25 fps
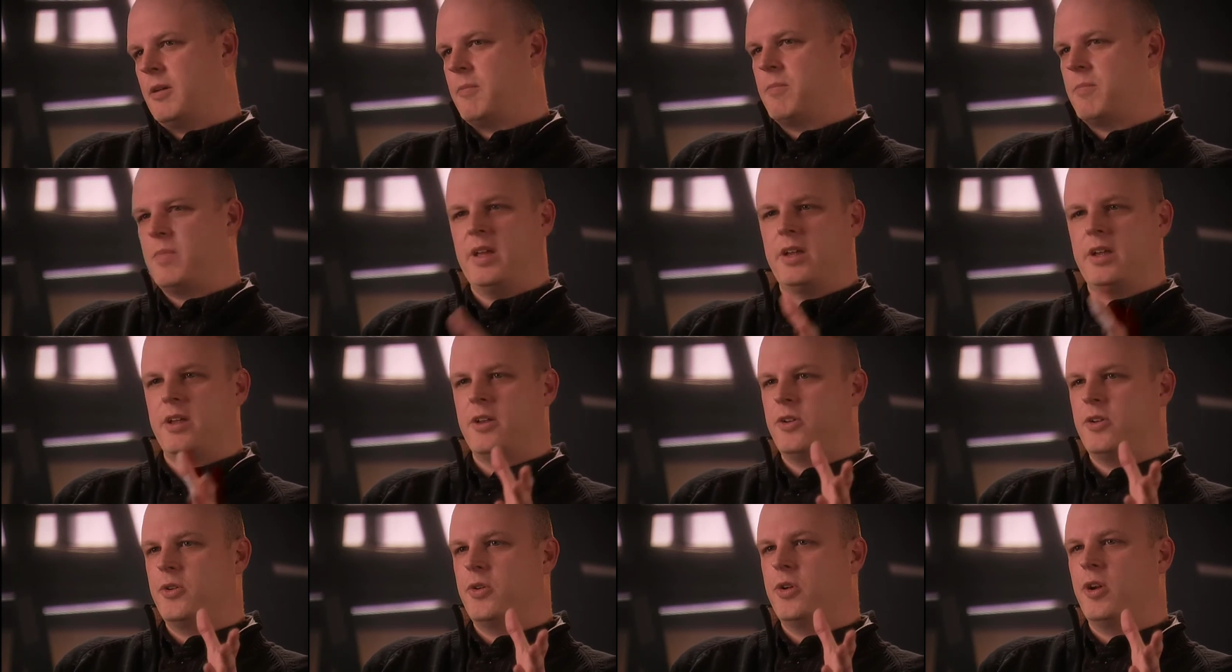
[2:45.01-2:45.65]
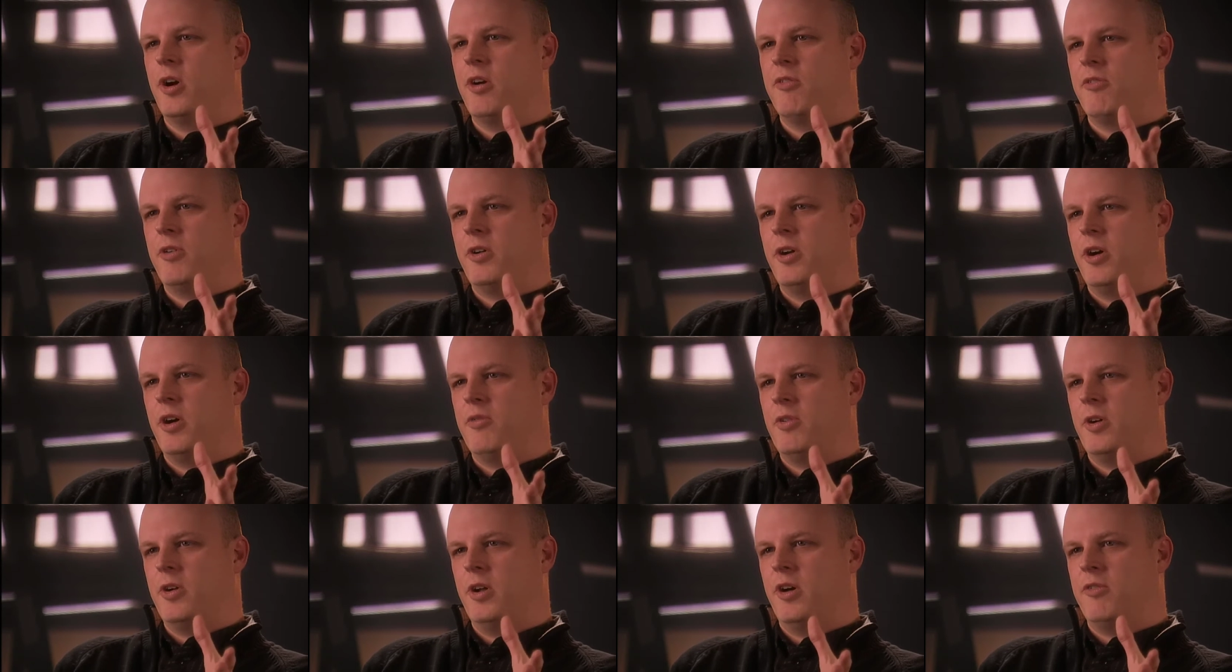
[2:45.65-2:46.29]
they can do it over and
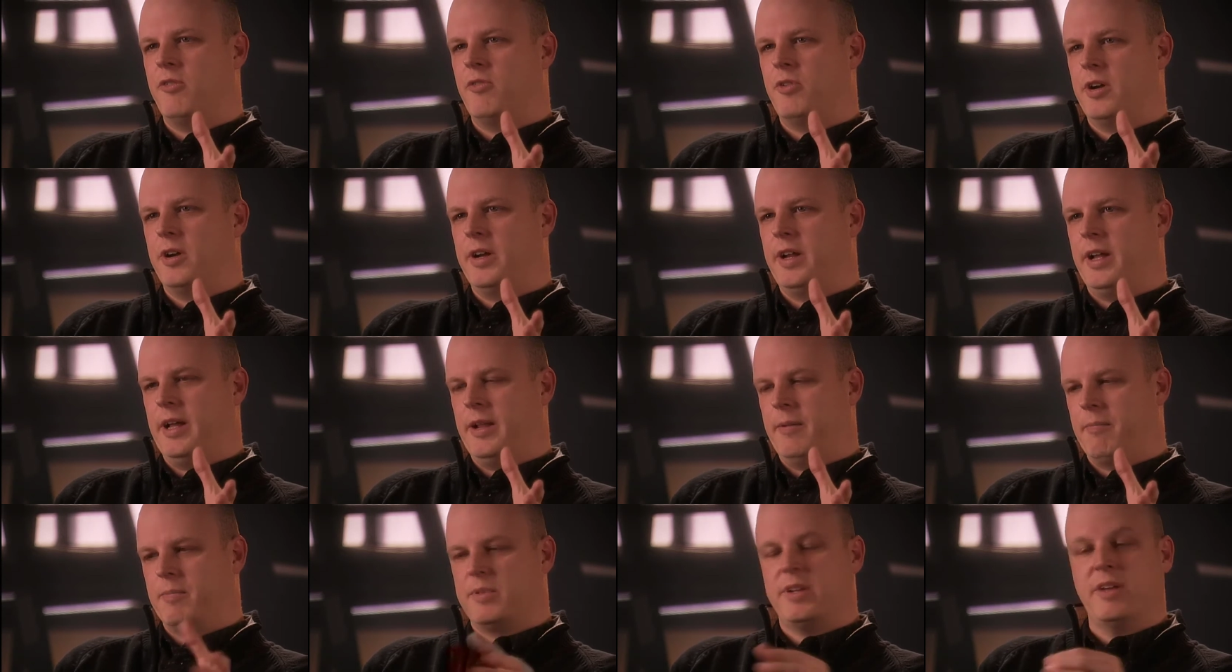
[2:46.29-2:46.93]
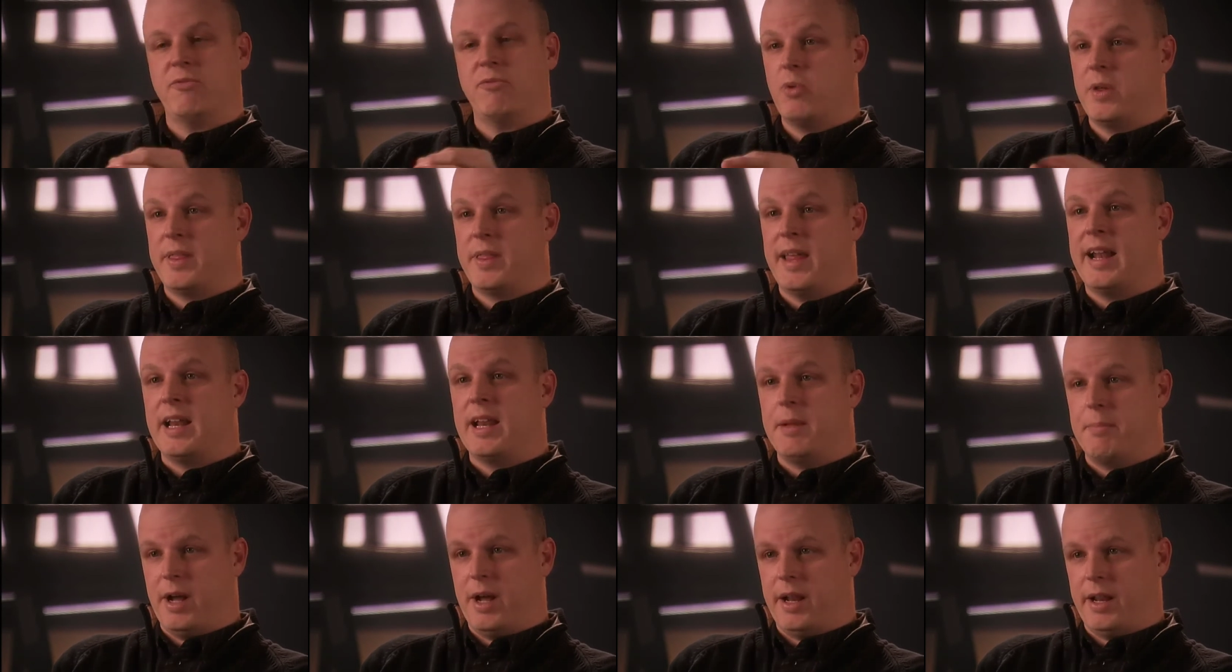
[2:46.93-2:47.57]
over and over again with
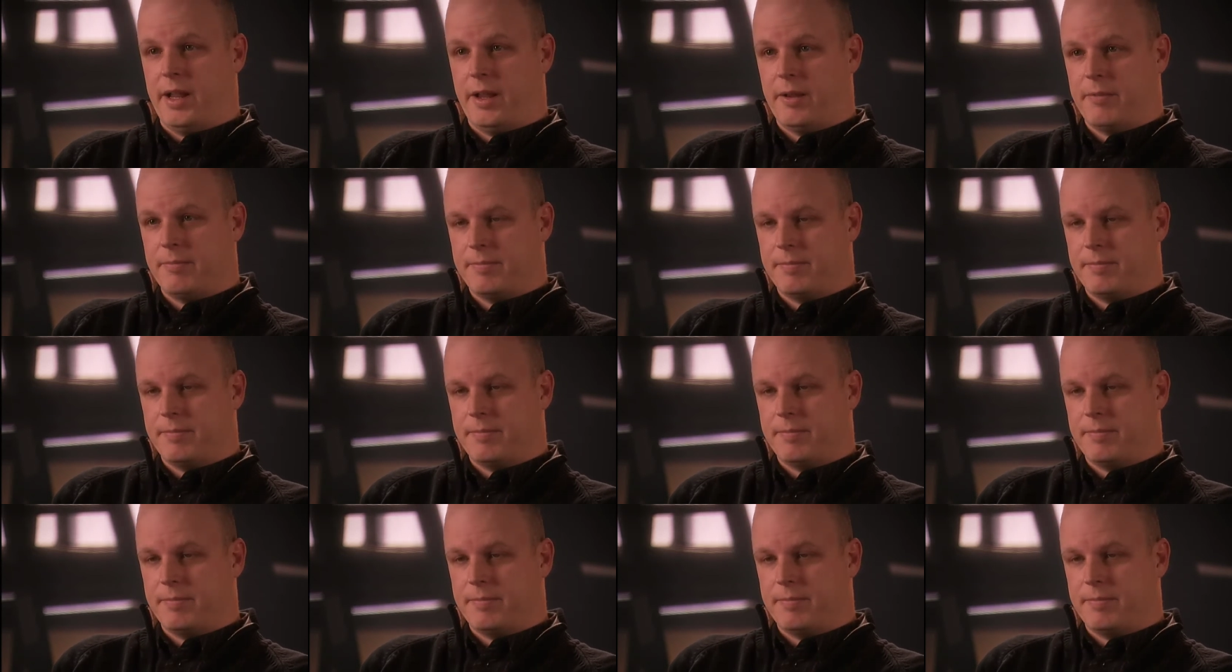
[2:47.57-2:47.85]
anybody.